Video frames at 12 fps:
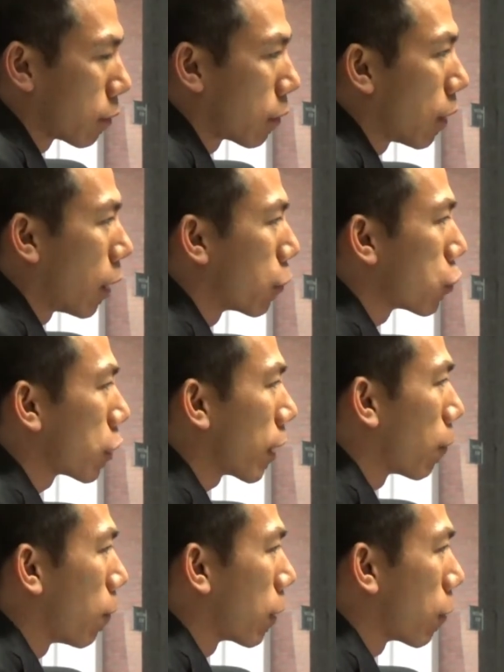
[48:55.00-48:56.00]

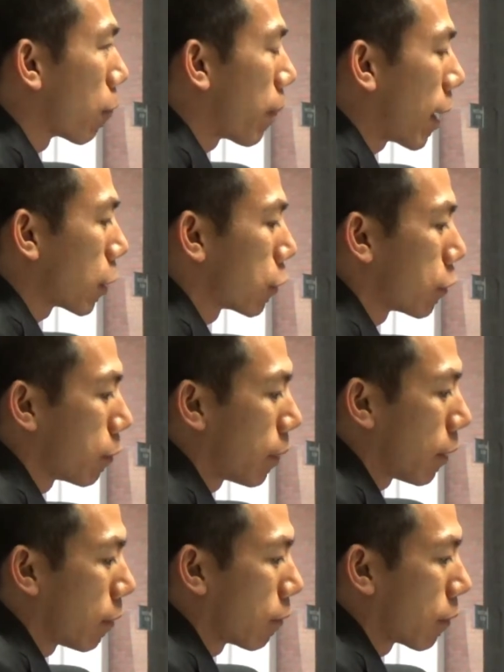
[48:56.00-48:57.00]
understand what you're passionate
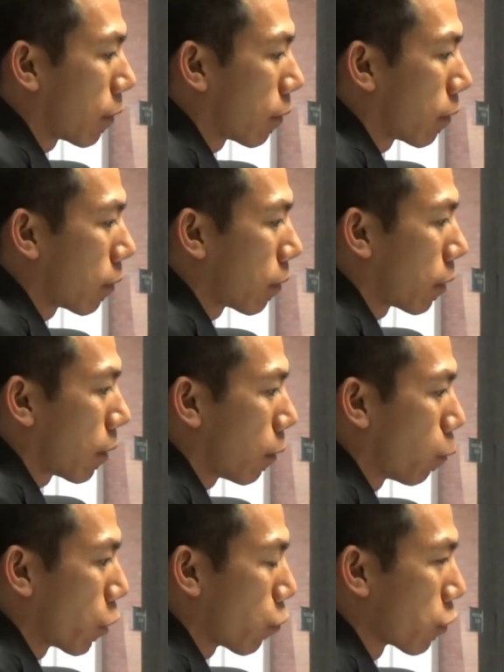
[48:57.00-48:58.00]
about and
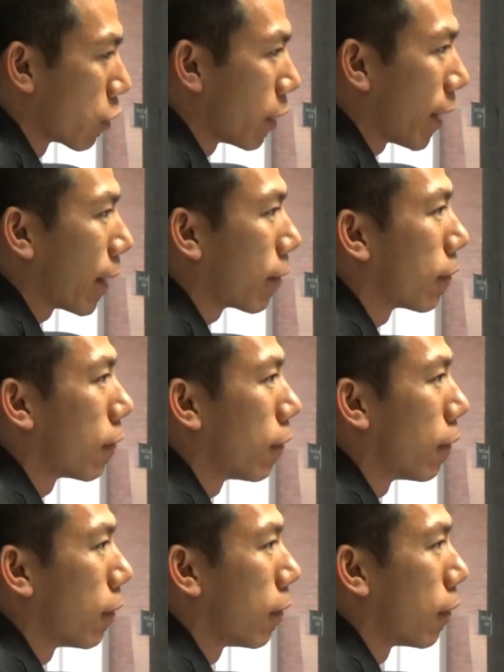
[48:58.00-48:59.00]
what you're good at.
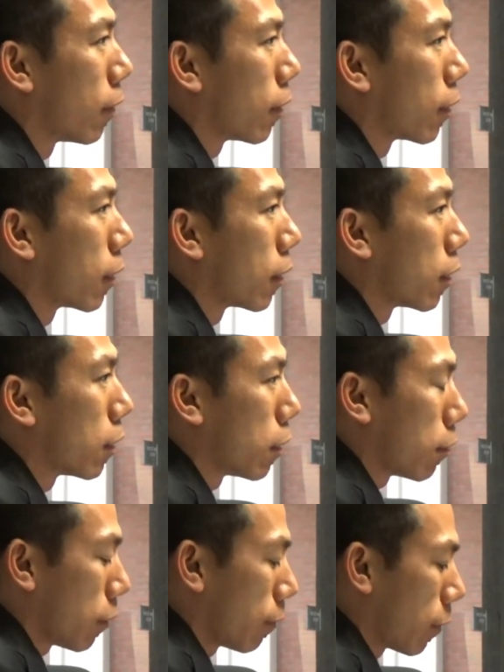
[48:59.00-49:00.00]

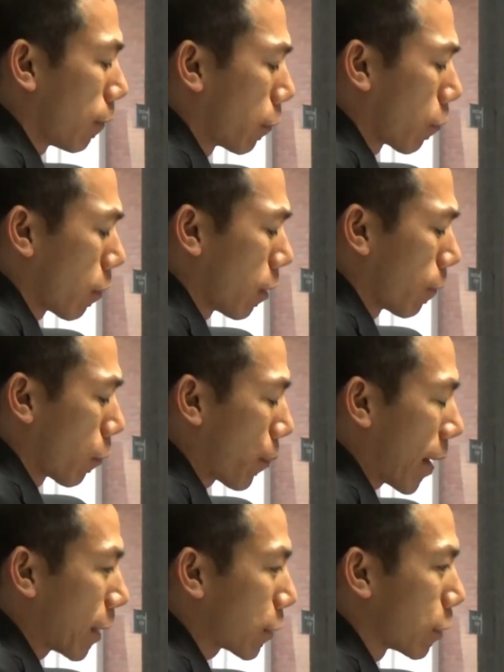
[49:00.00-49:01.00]
If you're
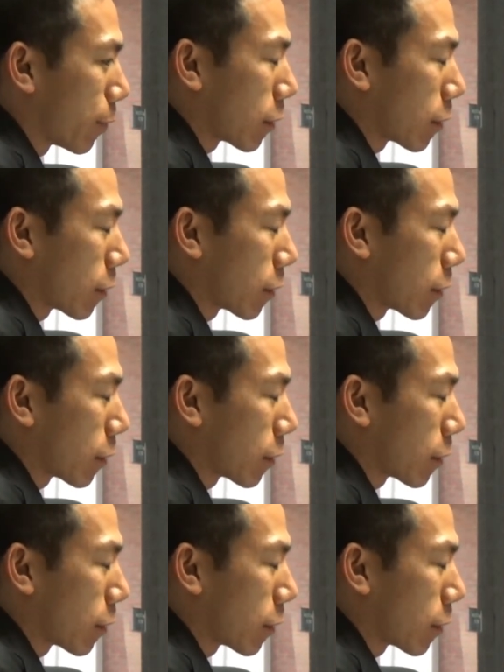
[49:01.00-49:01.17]
passionate about